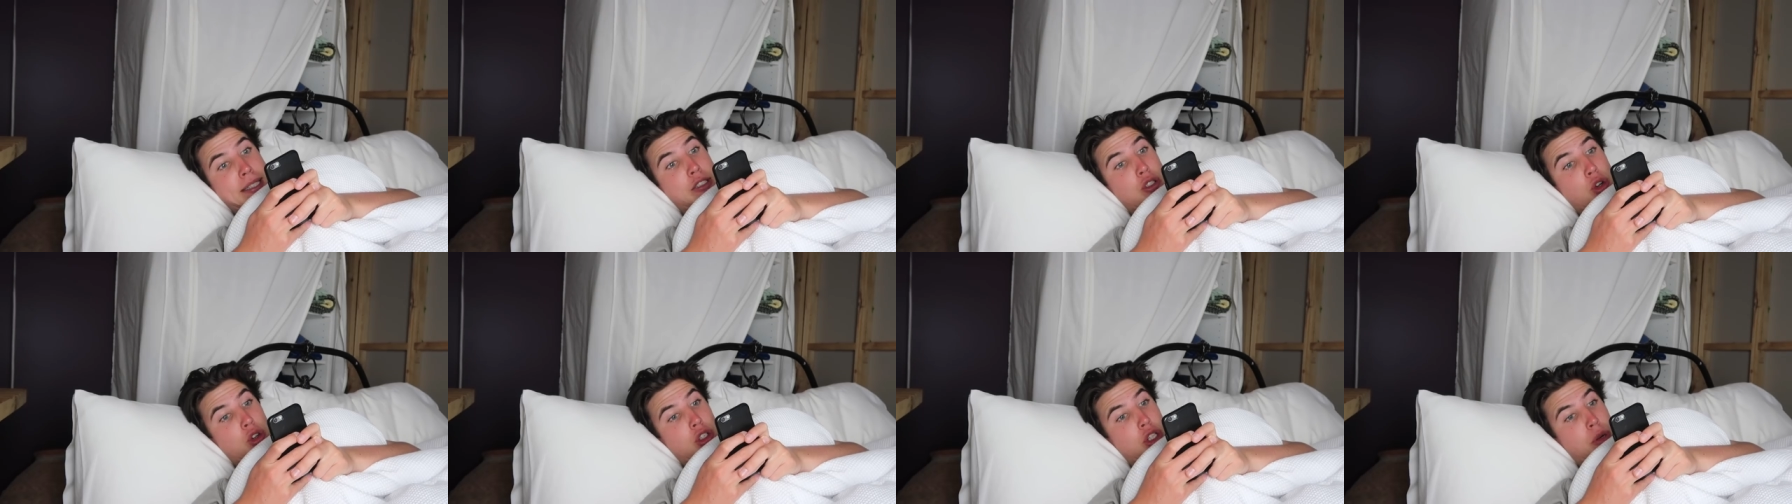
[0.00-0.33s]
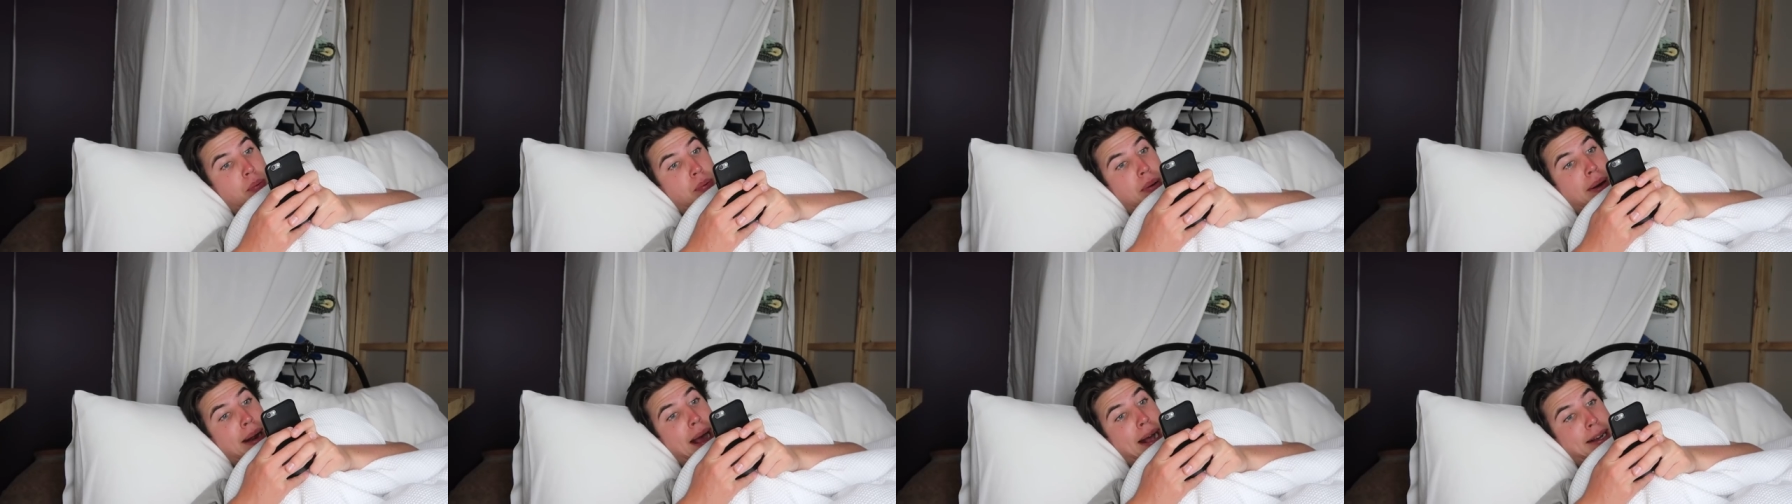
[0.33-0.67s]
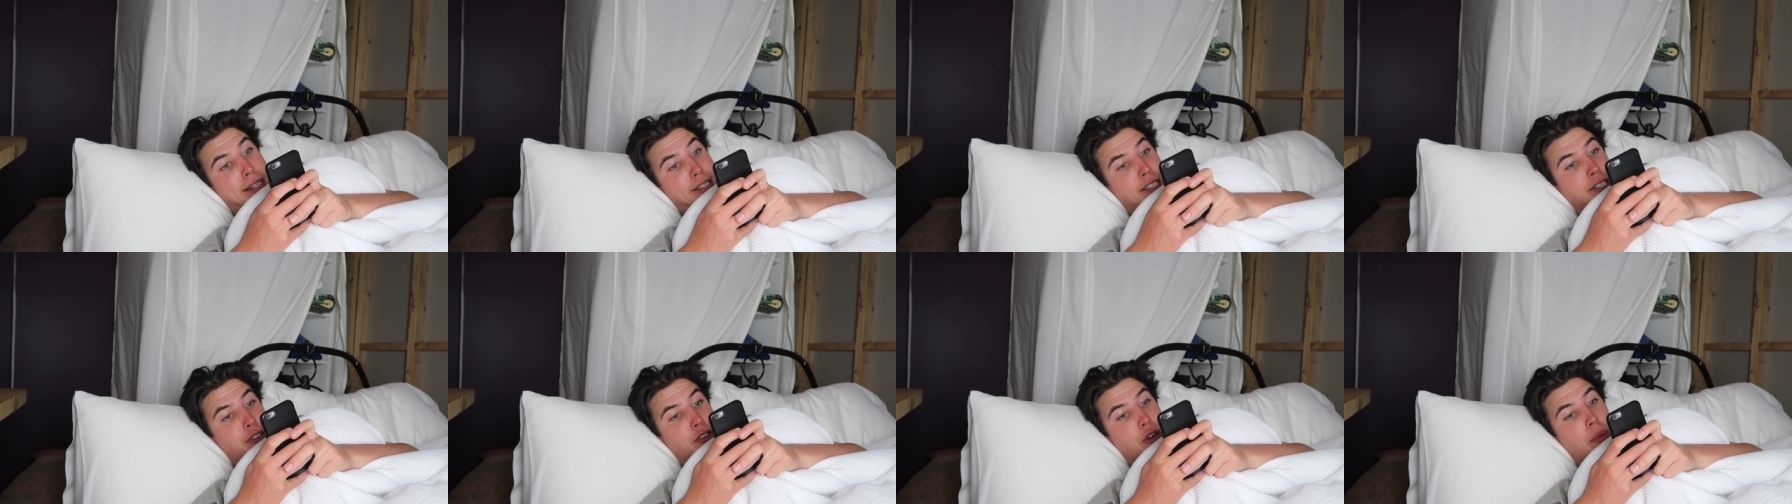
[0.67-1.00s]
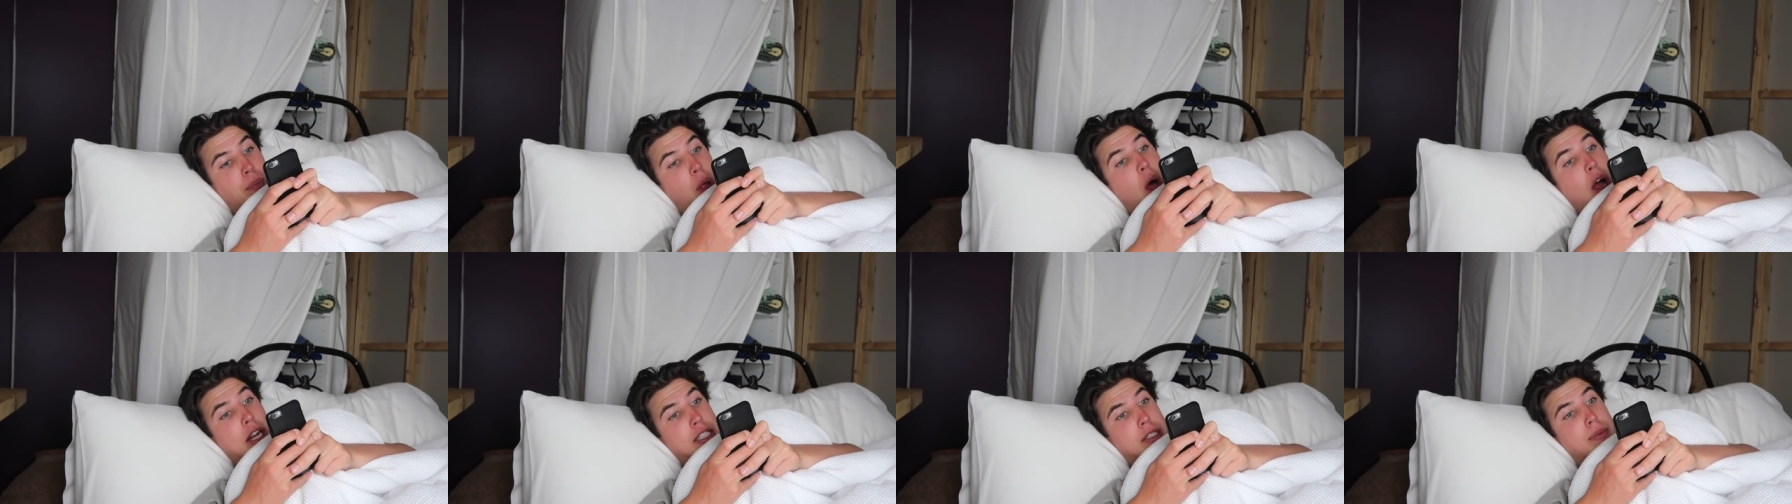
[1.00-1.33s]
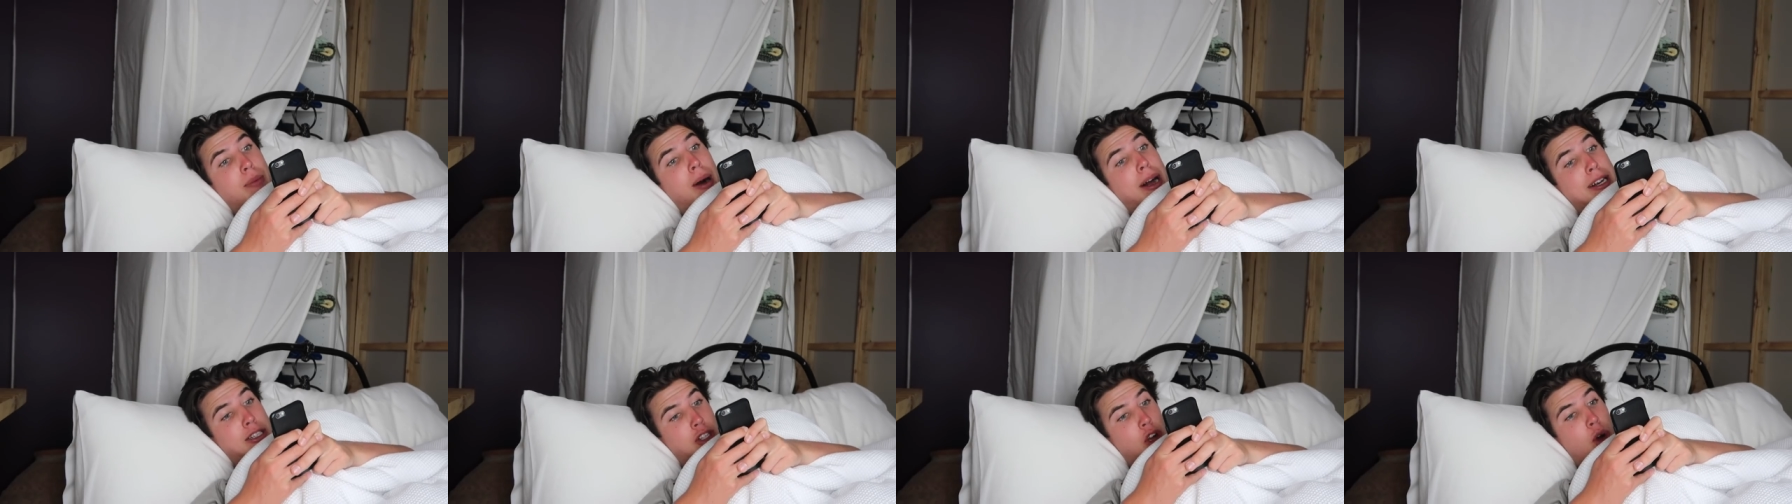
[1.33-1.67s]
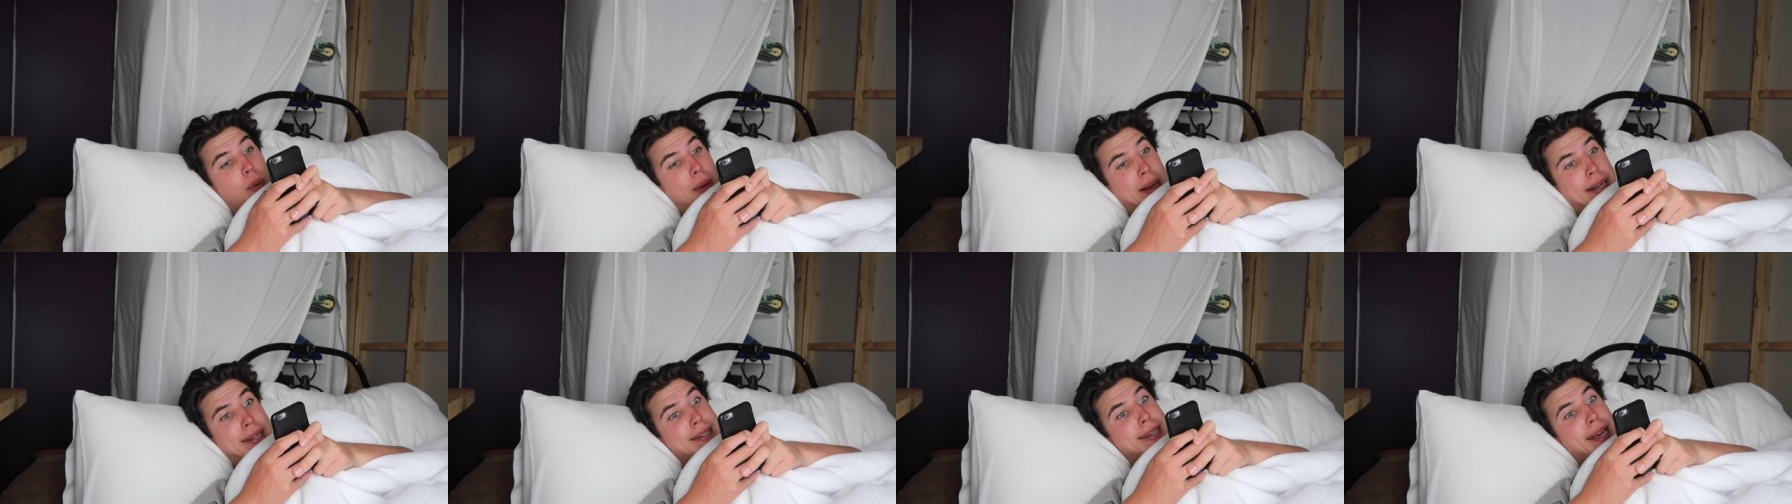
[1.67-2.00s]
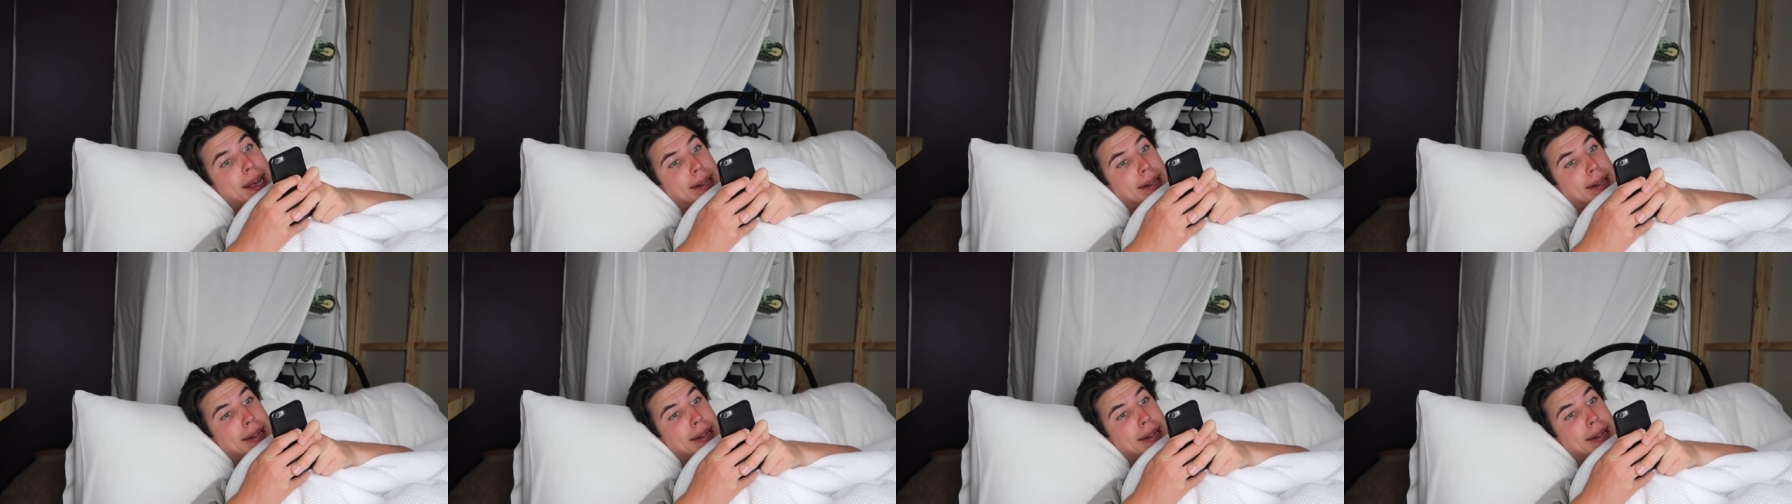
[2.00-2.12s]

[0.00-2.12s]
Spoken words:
Did Georgia Productions reply to my comment